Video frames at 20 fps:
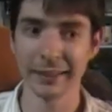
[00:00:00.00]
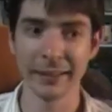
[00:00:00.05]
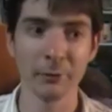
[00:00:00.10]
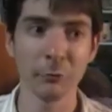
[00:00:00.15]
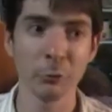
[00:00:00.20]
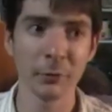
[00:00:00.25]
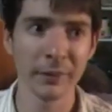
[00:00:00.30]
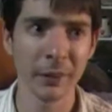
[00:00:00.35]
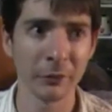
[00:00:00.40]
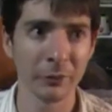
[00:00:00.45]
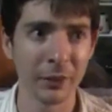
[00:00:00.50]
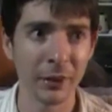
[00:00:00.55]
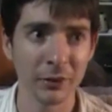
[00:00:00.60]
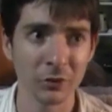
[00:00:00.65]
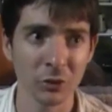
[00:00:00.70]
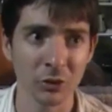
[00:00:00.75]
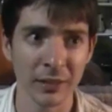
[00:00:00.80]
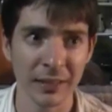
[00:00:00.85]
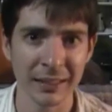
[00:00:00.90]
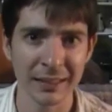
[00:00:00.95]
And everyone in
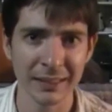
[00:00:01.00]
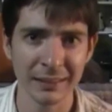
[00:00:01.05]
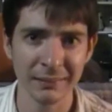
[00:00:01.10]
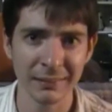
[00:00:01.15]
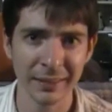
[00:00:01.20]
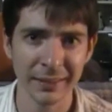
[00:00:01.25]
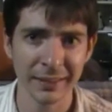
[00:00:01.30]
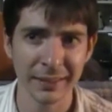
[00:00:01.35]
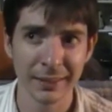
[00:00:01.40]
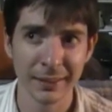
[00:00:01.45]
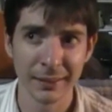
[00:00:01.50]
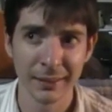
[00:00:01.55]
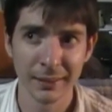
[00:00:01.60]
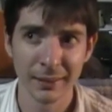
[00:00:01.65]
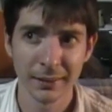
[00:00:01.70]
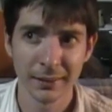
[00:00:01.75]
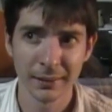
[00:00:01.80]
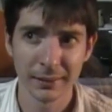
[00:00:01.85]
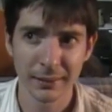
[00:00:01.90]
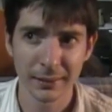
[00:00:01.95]
theaters is kind of like,
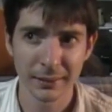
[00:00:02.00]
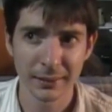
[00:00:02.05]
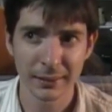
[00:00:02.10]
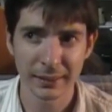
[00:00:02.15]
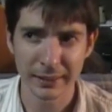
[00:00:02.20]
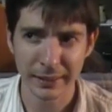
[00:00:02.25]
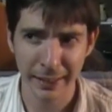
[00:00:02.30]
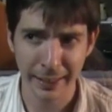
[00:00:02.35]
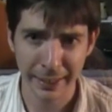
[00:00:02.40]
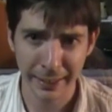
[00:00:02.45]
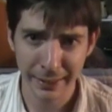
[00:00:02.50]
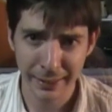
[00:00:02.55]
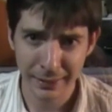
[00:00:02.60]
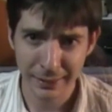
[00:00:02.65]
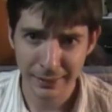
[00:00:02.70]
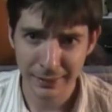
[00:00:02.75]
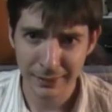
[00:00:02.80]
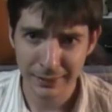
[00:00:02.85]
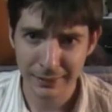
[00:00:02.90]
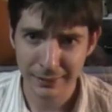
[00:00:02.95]

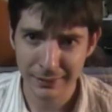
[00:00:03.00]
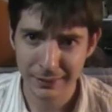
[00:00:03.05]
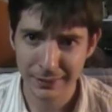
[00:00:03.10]
"Yeah?